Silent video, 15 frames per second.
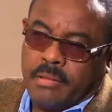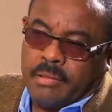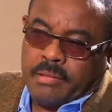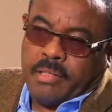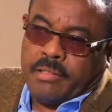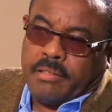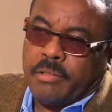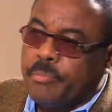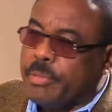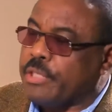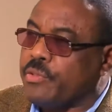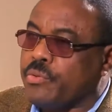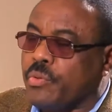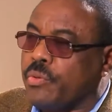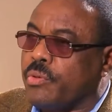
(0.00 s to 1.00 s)
That
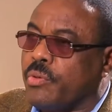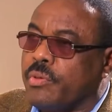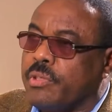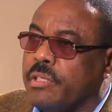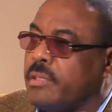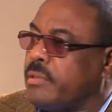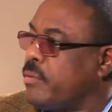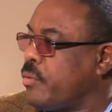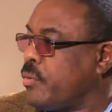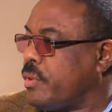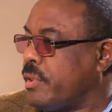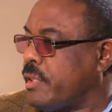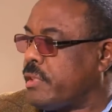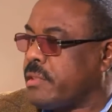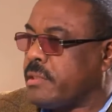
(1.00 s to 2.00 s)
depends on
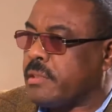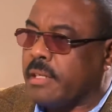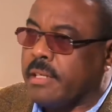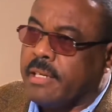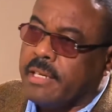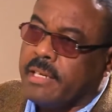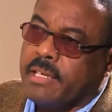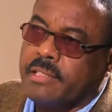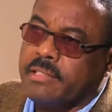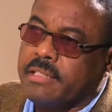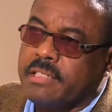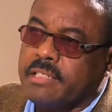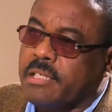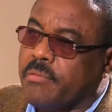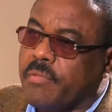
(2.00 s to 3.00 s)
this legal
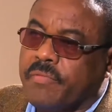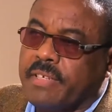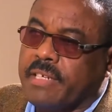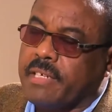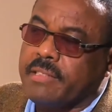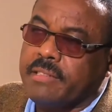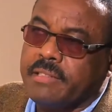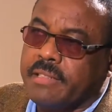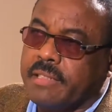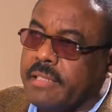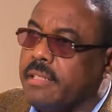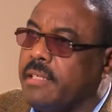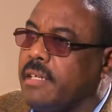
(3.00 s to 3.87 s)
system of the country.